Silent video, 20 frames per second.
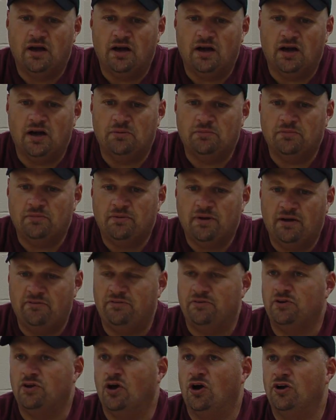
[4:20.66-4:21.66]
Um,
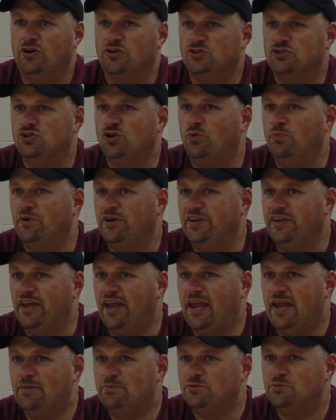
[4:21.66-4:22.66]
having gone to so many
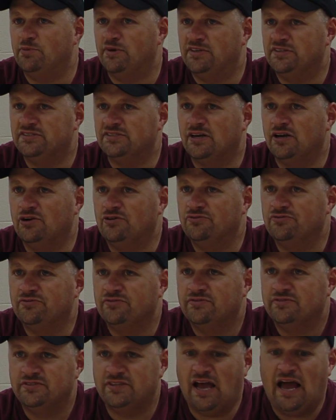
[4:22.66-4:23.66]
games myself,
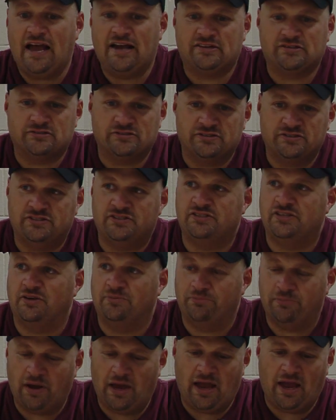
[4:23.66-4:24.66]
to actually
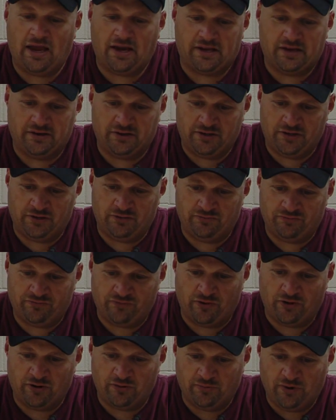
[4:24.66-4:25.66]
sit back, and, and a
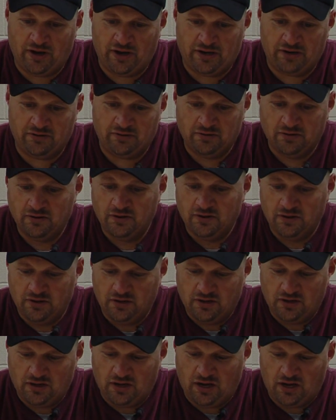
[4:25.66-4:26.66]
friend of mine
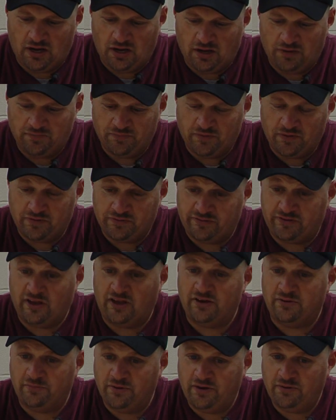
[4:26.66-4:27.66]
um,
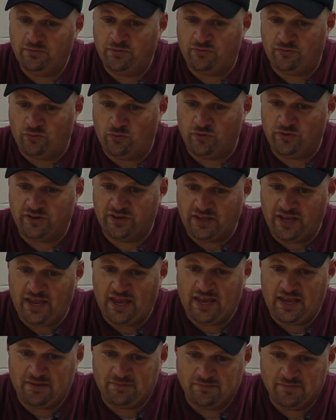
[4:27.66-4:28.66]
said to me before the
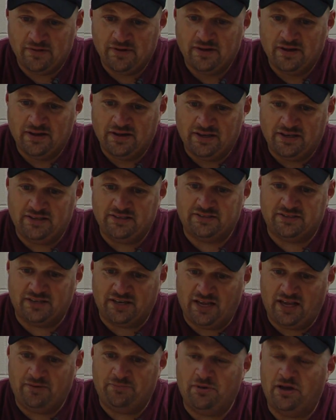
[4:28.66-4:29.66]
game, he
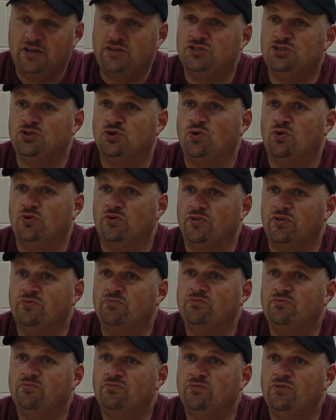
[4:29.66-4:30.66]
said, "Hey, make sure that
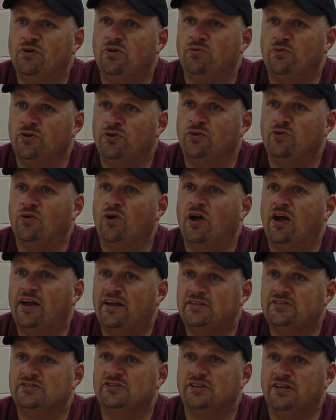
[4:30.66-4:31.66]
you know when you're
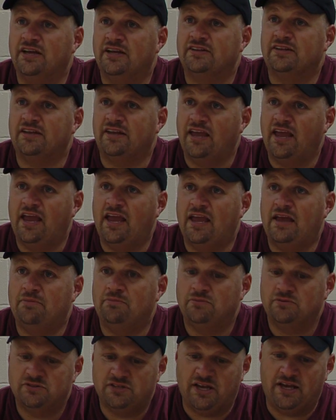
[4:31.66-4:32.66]
actually at the
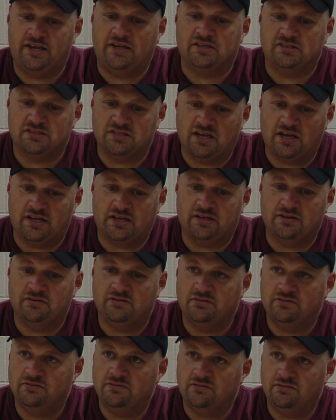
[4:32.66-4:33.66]
game, take a second
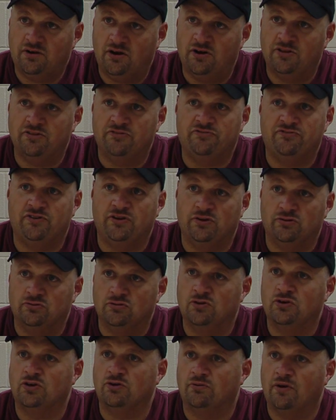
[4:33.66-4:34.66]
on the field
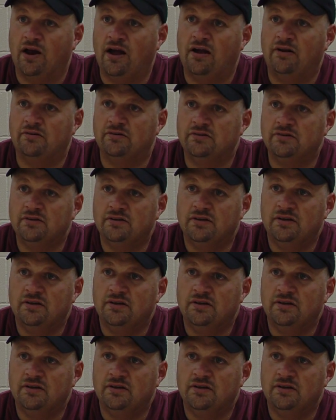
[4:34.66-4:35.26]
and look around."